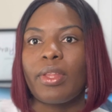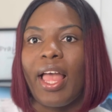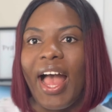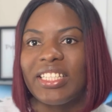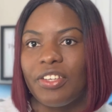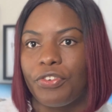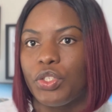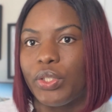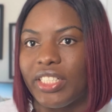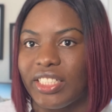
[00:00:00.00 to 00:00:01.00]

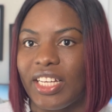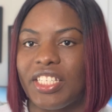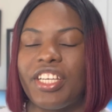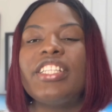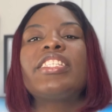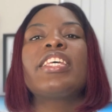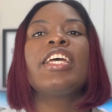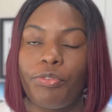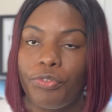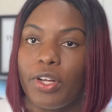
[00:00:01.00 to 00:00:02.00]
artificial intelligence. The
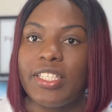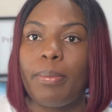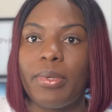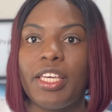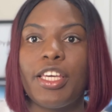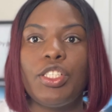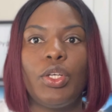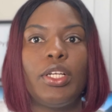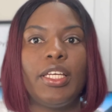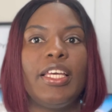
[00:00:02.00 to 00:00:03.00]
fourth
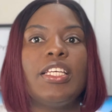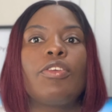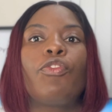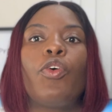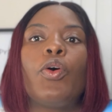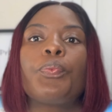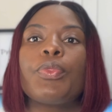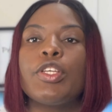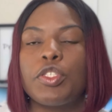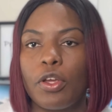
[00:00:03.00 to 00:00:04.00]
application is for
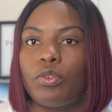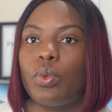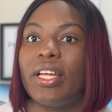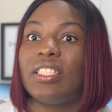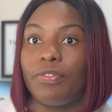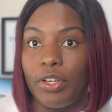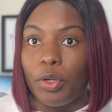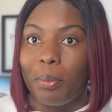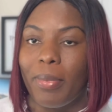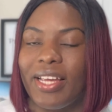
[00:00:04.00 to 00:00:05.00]
software
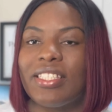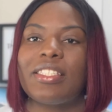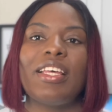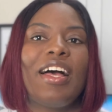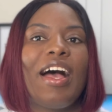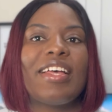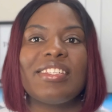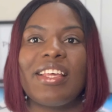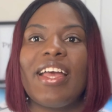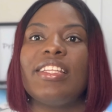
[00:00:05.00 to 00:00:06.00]
development.
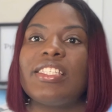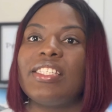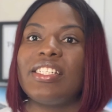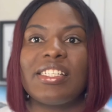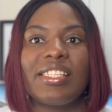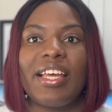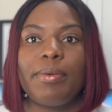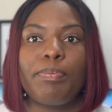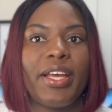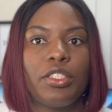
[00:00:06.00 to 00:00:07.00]
Aside data science,
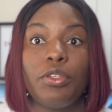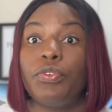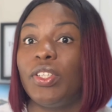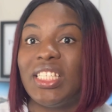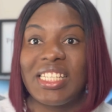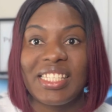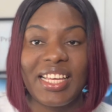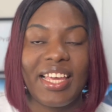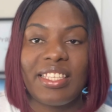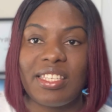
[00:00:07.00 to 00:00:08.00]
Python for data
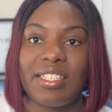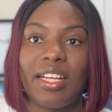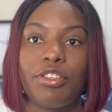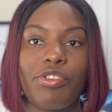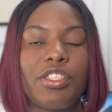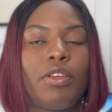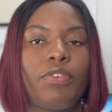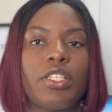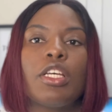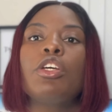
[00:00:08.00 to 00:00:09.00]
sciences and the rest of
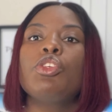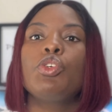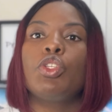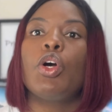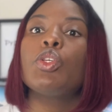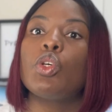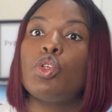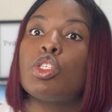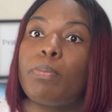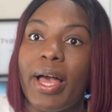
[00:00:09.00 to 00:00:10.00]
it, you could also
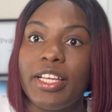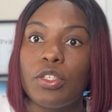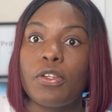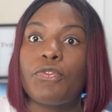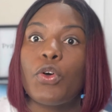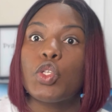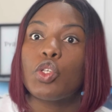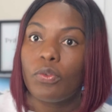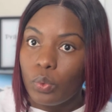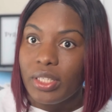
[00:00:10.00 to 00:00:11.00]
use Python for
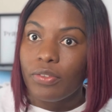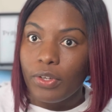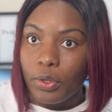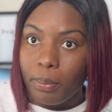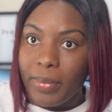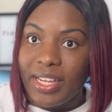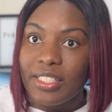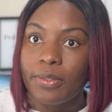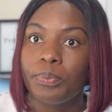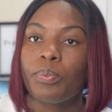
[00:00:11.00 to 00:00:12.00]
software
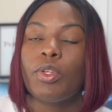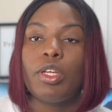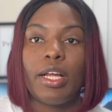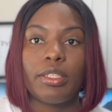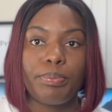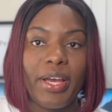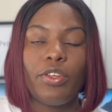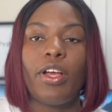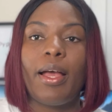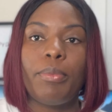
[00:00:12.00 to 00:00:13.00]
development. And
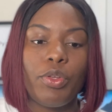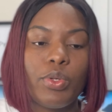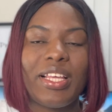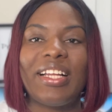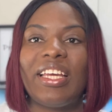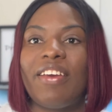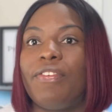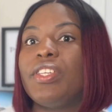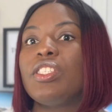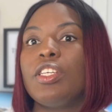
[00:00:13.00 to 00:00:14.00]
Python can be used at every
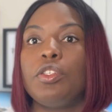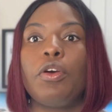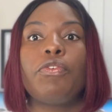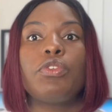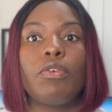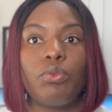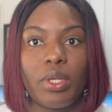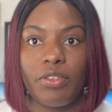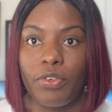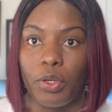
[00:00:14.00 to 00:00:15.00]
stage of software
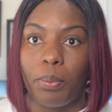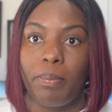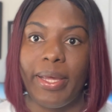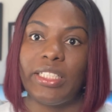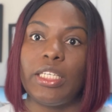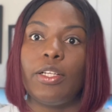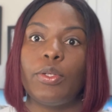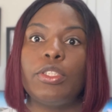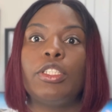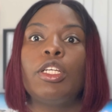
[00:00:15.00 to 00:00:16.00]
development,
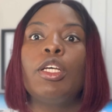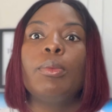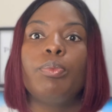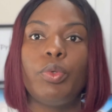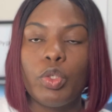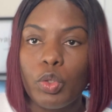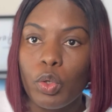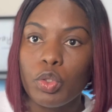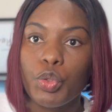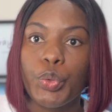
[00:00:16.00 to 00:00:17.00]
including build
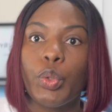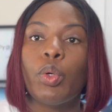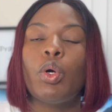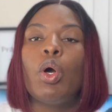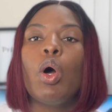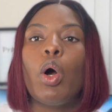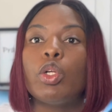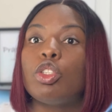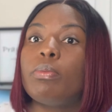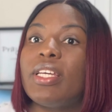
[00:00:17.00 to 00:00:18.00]
control,
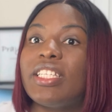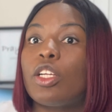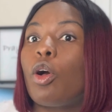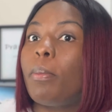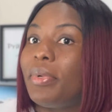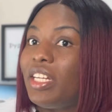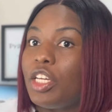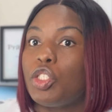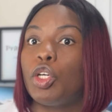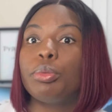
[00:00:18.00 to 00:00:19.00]
automated
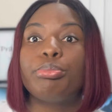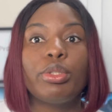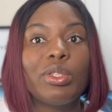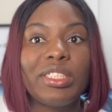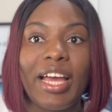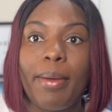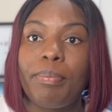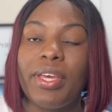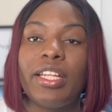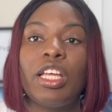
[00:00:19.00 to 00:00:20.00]
compilation,
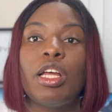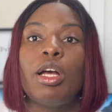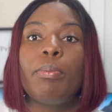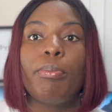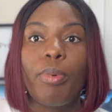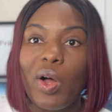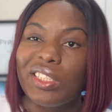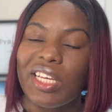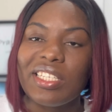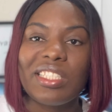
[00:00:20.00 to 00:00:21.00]
prototyping, bug
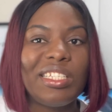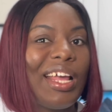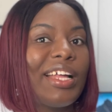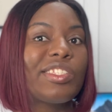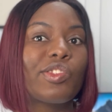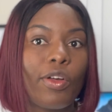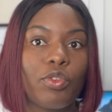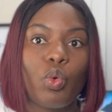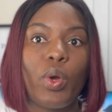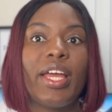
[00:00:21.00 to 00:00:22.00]
testing and
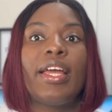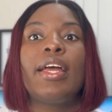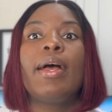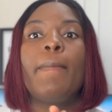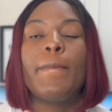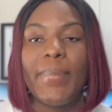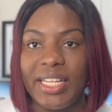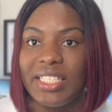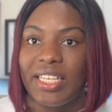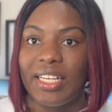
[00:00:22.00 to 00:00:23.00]
software
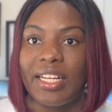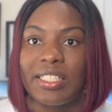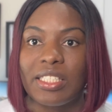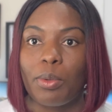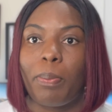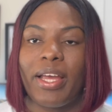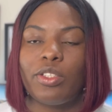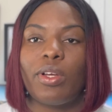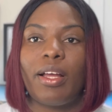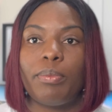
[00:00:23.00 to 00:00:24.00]
maintenance. So
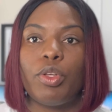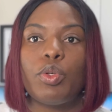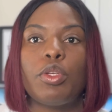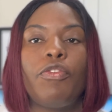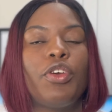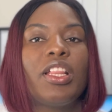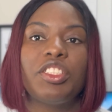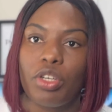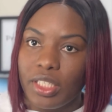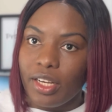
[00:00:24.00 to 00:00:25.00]
Python can be used. So if you're
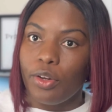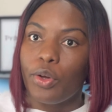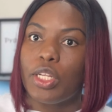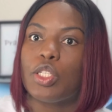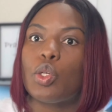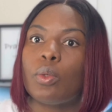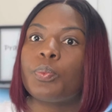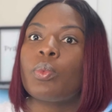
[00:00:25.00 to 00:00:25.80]
interested in going into